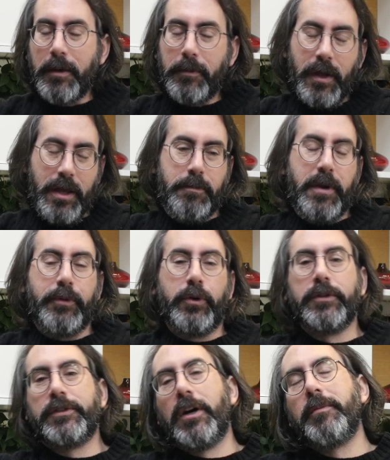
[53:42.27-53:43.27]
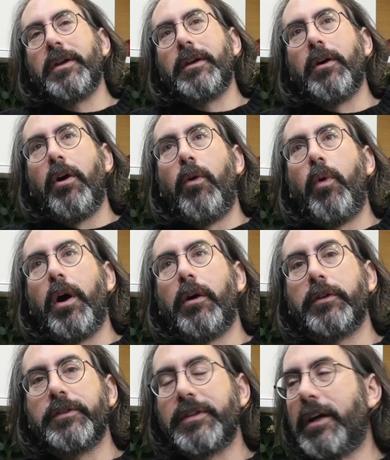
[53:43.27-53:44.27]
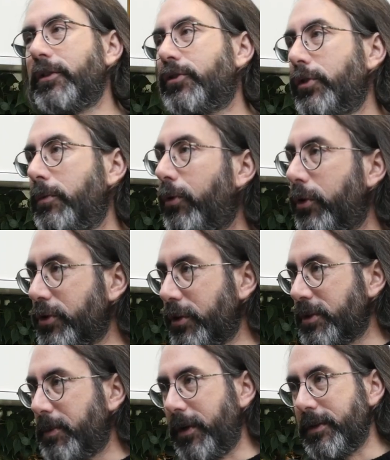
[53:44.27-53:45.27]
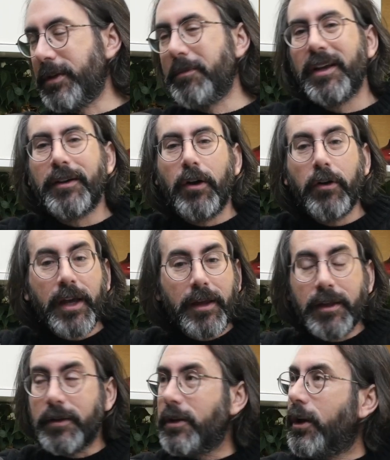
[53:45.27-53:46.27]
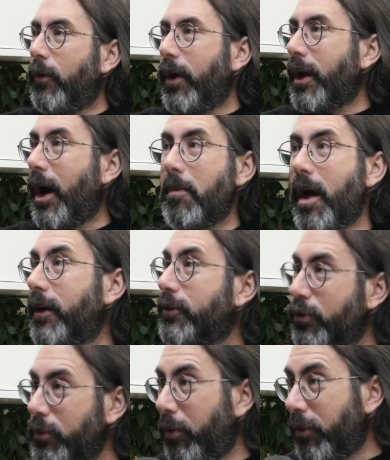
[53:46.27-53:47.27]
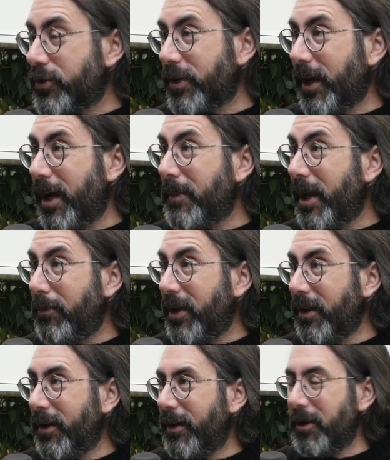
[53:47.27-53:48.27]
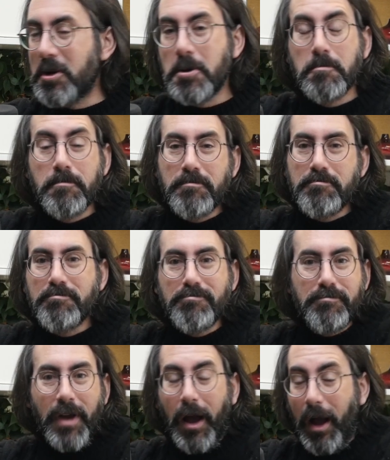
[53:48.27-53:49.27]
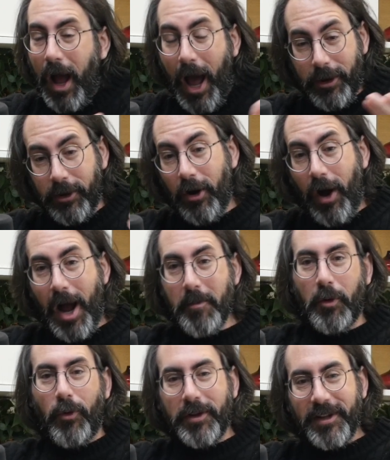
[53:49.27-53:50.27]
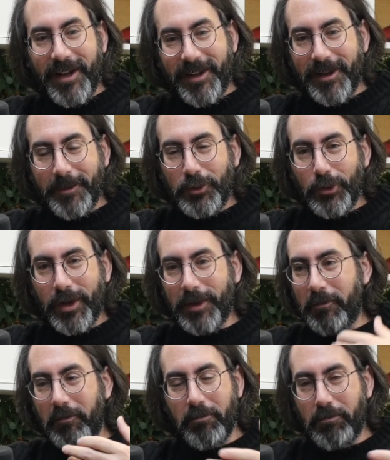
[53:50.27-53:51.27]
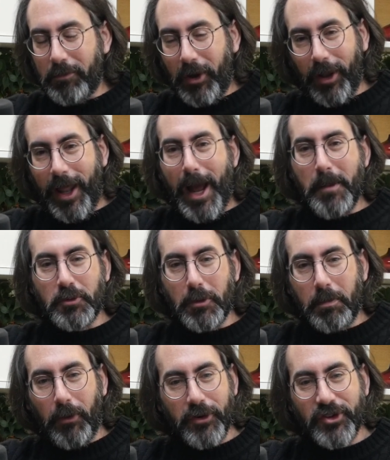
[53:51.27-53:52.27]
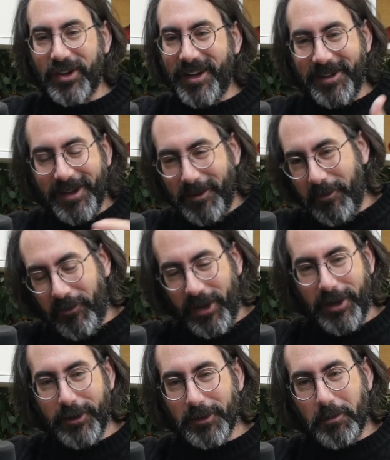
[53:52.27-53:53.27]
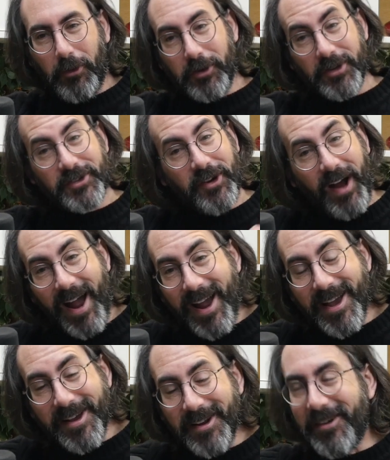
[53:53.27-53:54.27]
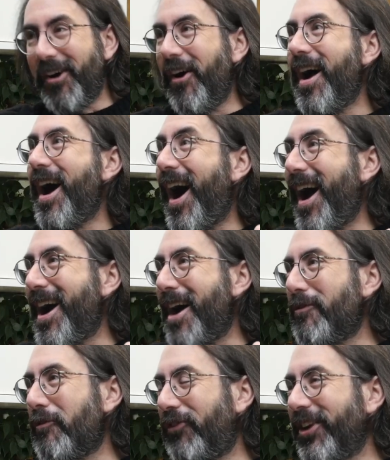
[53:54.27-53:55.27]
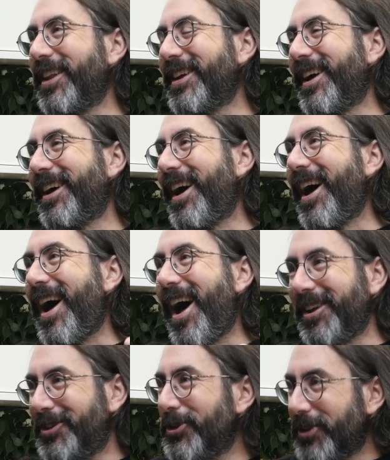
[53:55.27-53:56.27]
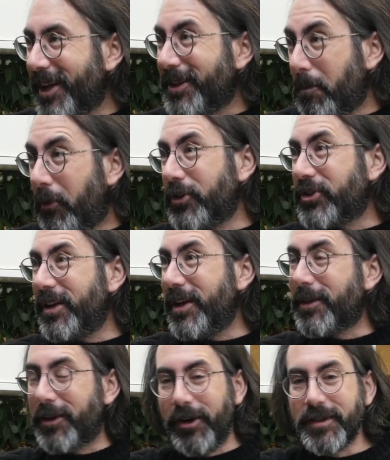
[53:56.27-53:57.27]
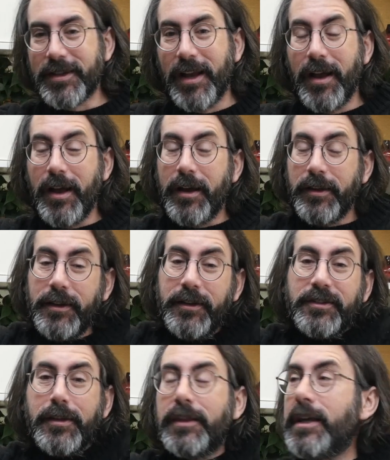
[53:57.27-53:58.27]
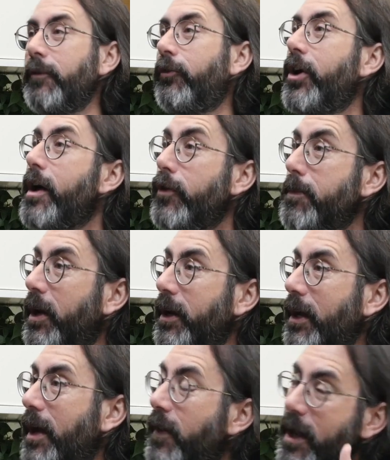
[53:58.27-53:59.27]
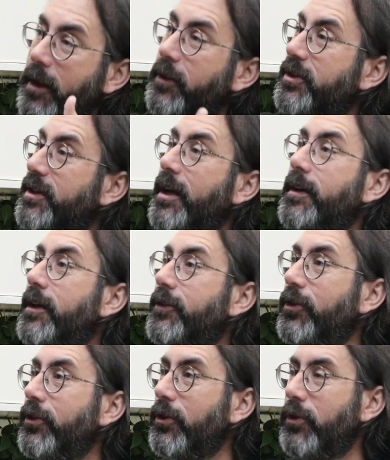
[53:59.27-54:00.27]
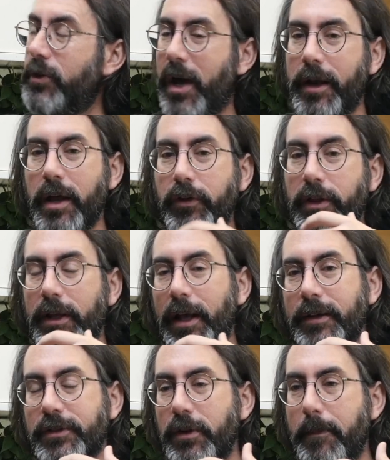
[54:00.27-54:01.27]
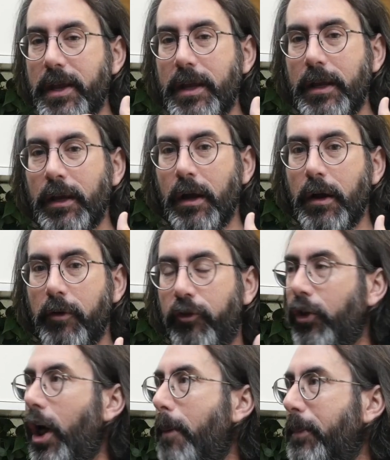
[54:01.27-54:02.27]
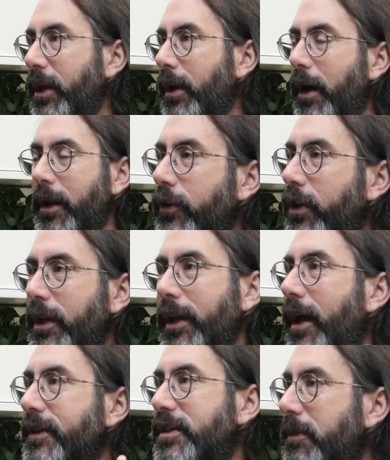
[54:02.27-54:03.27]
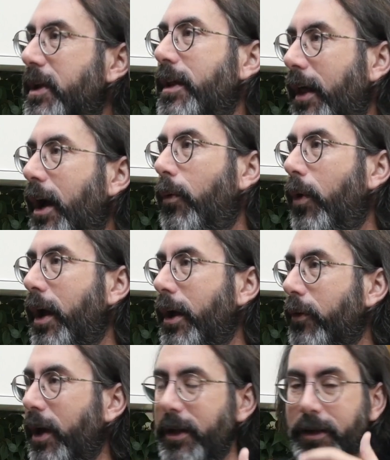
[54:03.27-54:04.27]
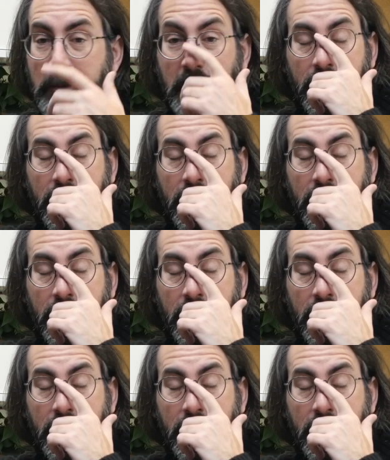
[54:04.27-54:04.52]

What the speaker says: And people will tell me, oh, well, it's not a true Porsche experience. I'm like, okay, then you know what? I'm not a true Porsche guy, maybe. I don't know. I'm the one that ended up doing collabs with Porsche and did videos with Porsche. So I don't know. I have a feeling that I do get the Porsche ethos. Yeah. And there's a thing for everybody. And they understand that too. Not everything has to be floppy. everything has to be that way, right?